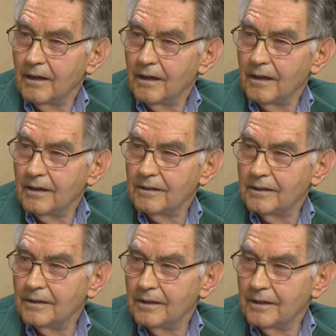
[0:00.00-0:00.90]
uh,
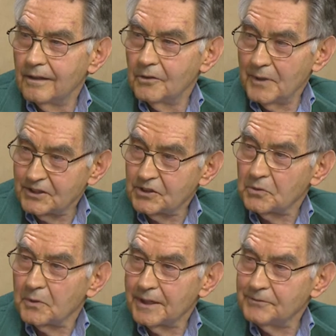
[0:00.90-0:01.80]
the rest
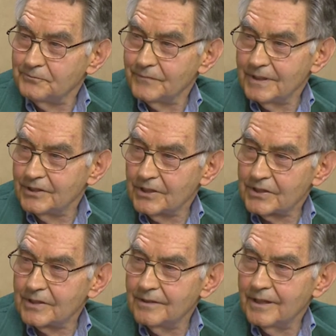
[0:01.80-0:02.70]
of the way.
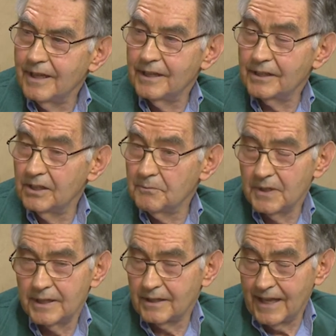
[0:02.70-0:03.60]
Just and it
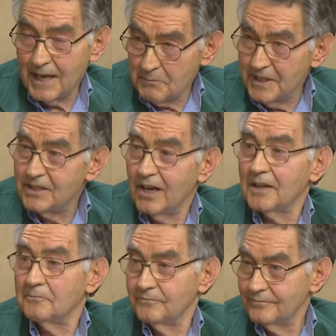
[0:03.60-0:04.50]
can it can be
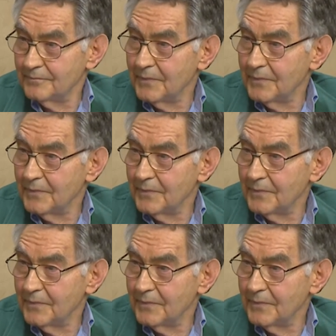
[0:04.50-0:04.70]
done.